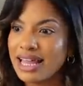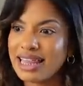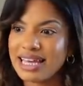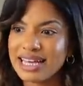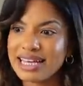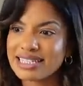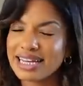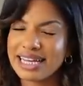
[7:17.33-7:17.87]

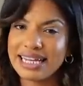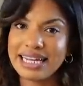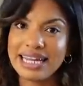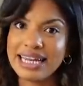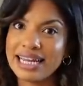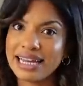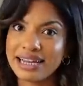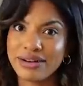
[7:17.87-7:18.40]
think it's like
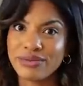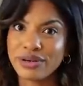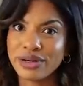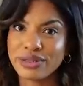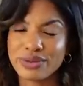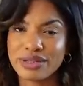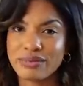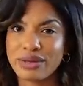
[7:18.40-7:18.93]
near Lincoln
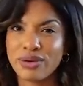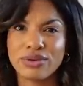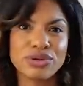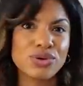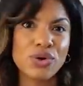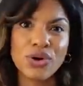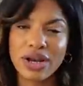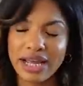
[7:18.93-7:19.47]
Road or something, or
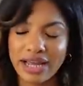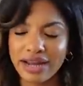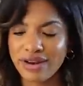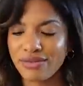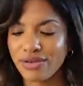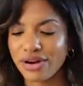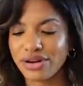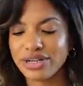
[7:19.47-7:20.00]
it's on
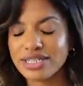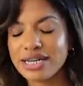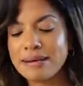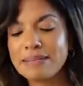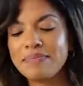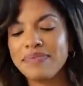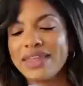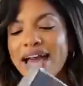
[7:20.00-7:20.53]
Lincoln Road.
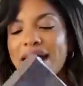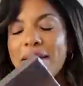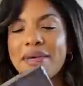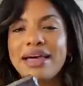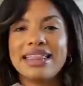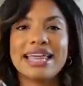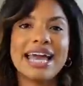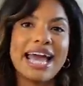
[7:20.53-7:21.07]

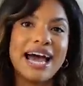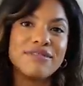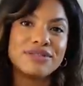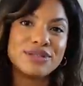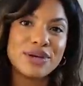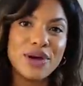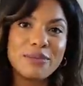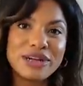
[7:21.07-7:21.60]
They have
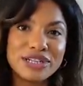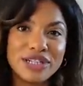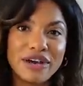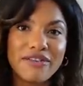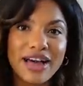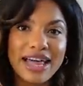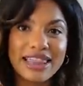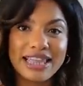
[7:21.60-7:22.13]
so much
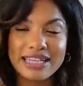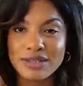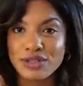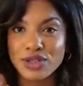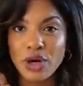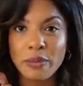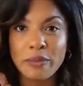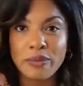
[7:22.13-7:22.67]
stuff, and
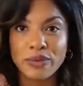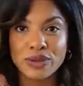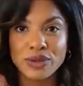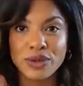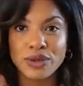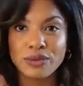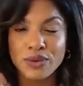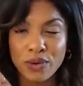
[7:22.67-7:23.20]
this chopping board
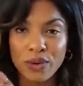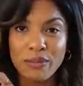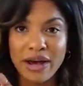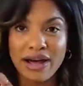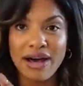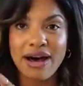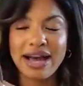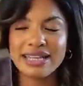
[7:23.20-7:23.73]
caught
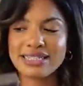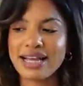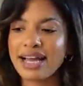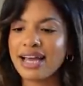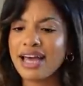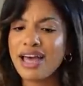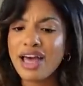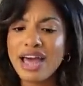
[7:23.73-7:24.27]
my eye. It's
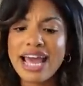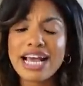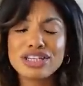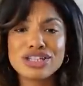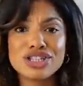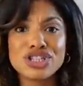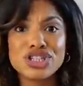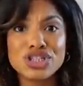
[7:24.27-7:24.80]
like,
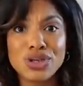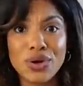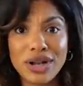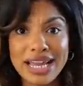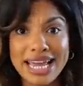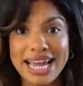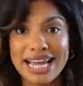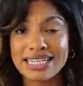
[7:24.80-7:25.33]
it's
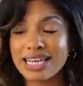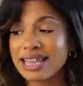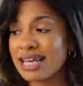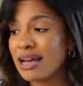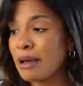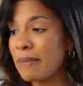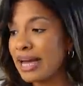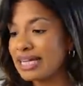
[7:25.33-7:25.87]
solid. I
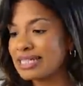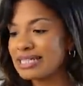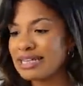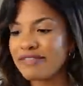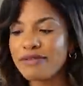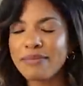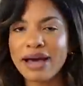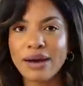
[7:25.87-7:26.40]
think I paid
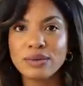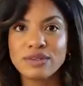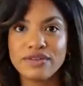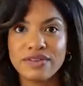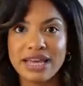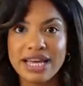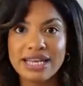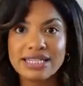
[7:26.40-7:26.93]
£7
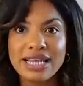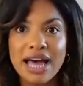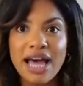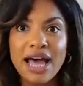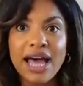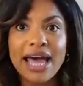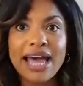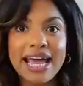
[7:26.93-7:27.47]
for this.
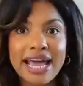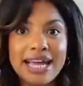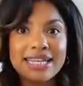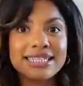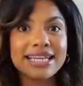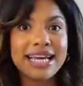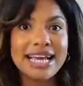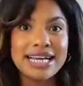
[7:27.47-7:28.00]

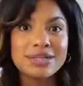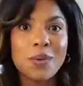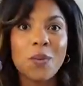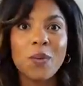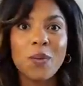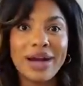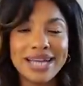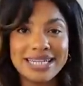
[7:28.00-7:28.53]
It is
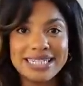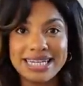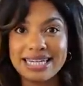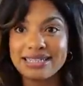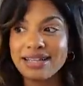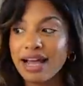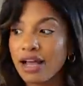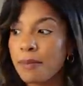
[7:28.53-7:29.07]
weighty.
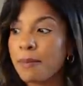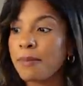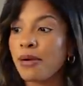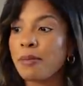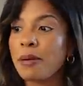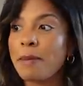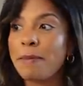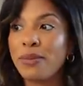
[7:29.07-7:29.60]
It's like a
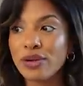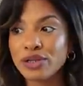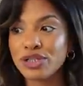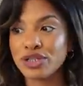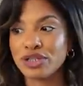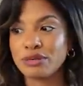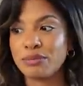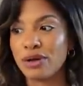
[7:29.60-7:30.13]
proper
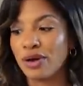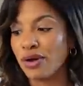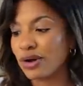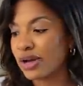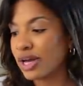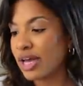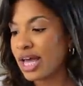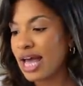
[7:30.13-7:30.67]
butcher's
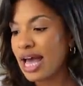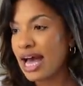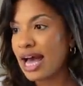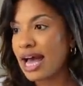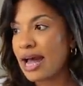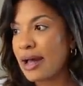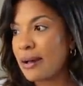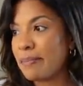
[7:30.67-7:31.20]
block.
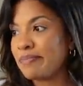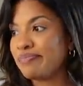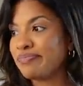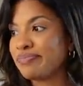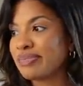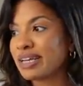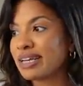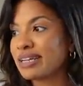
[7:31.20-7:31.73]
14